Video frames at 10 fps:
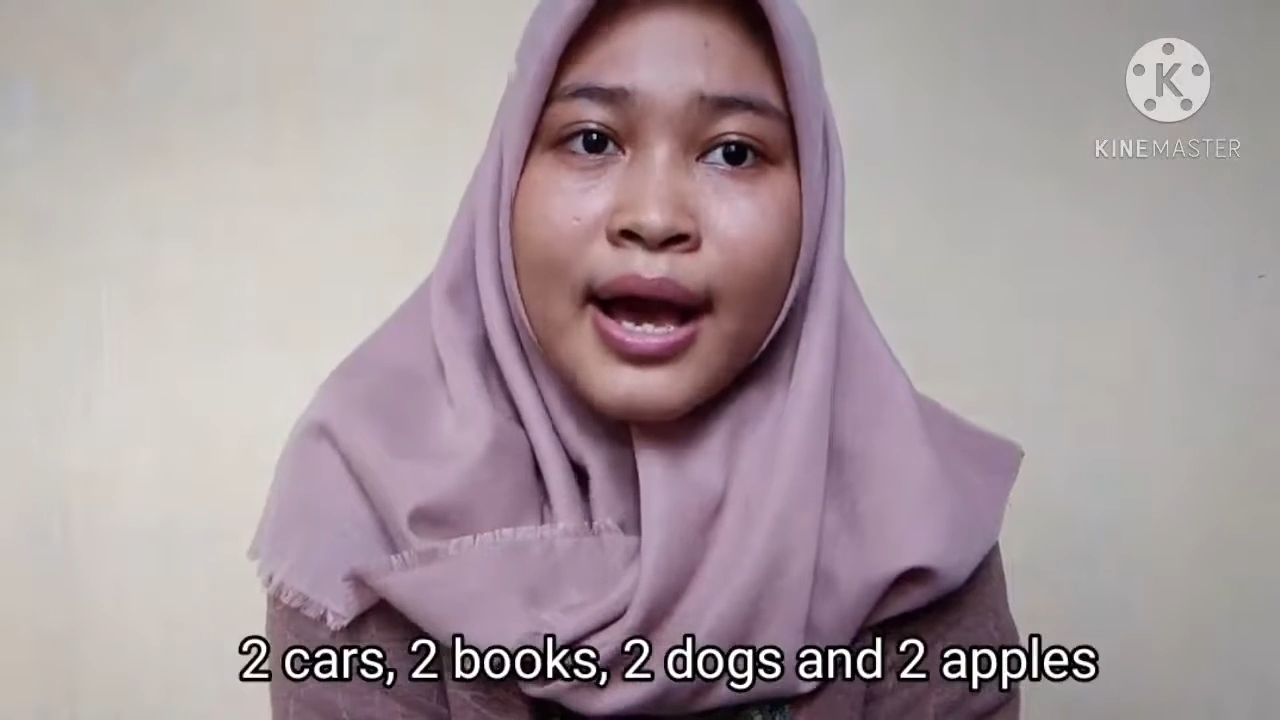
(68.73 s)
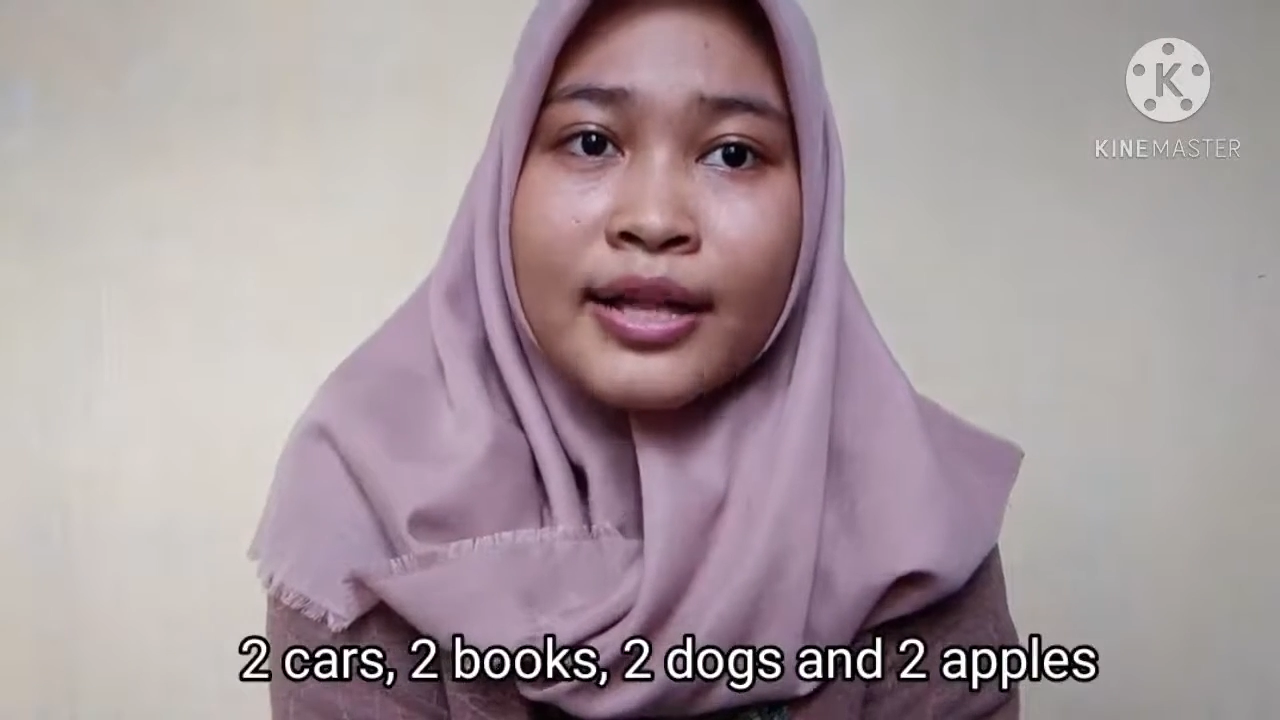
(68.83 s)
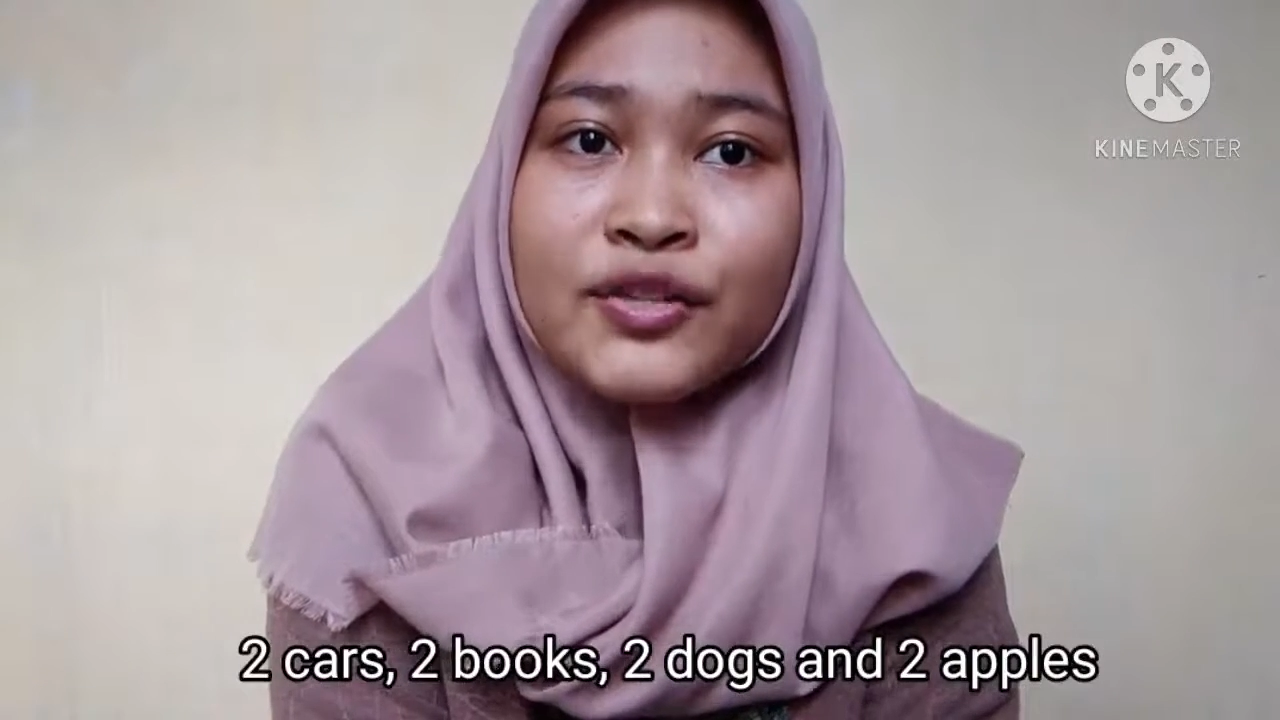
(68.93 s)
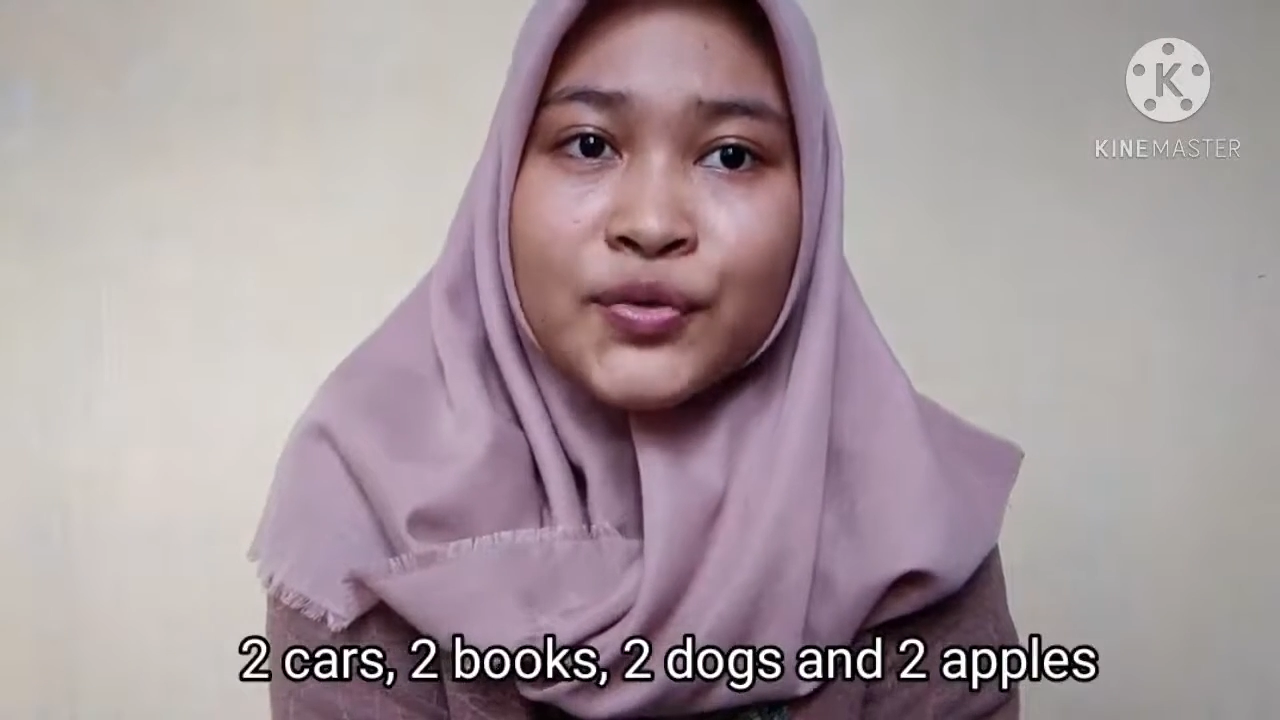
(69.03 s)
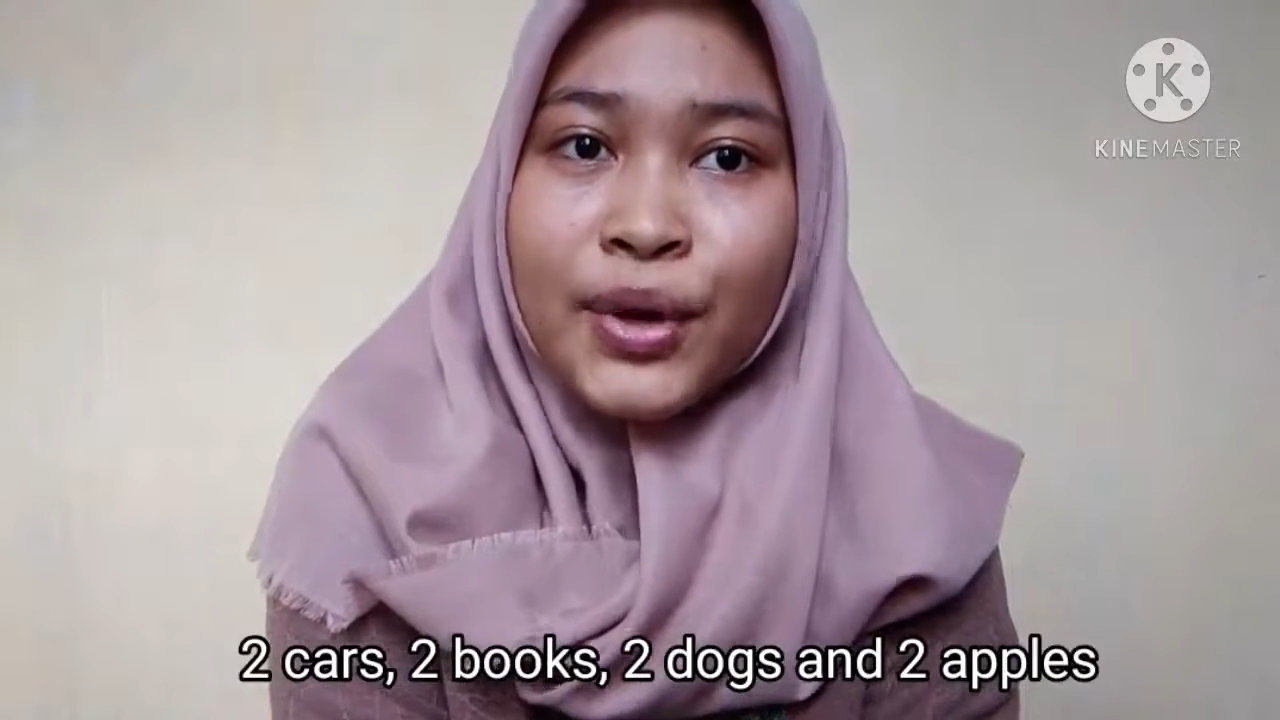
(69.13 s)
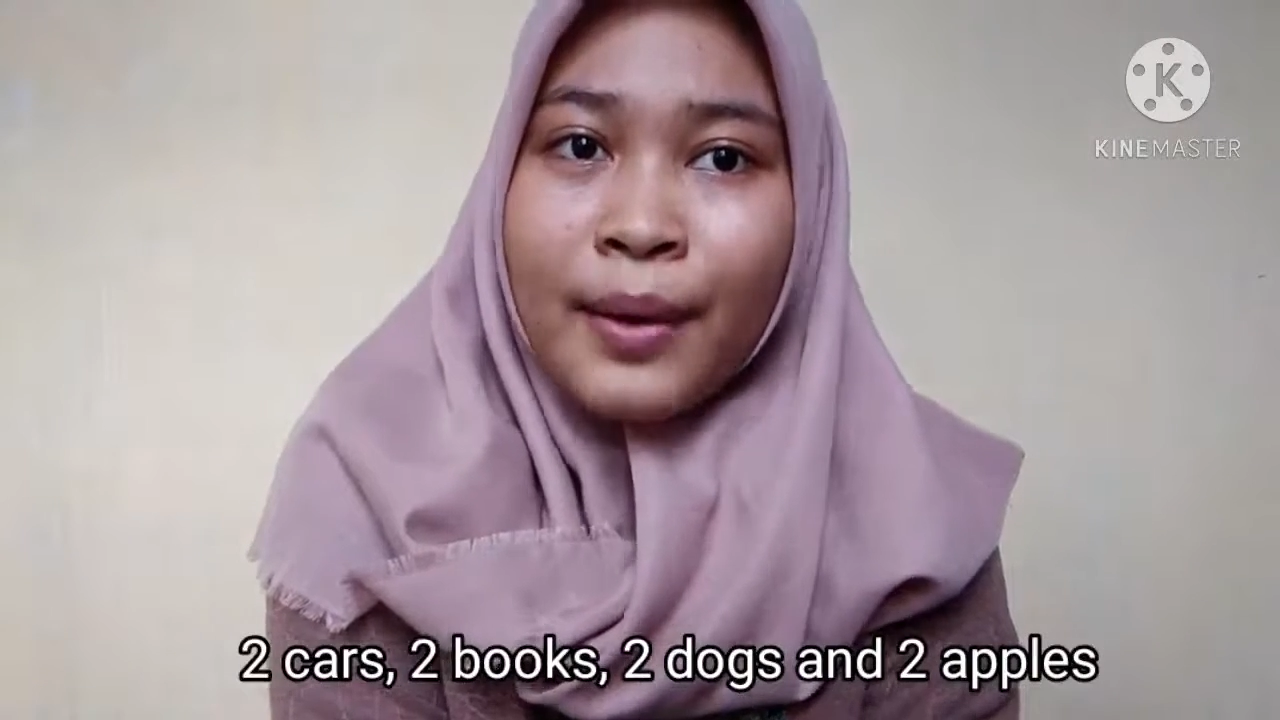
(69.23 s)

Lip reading: and 2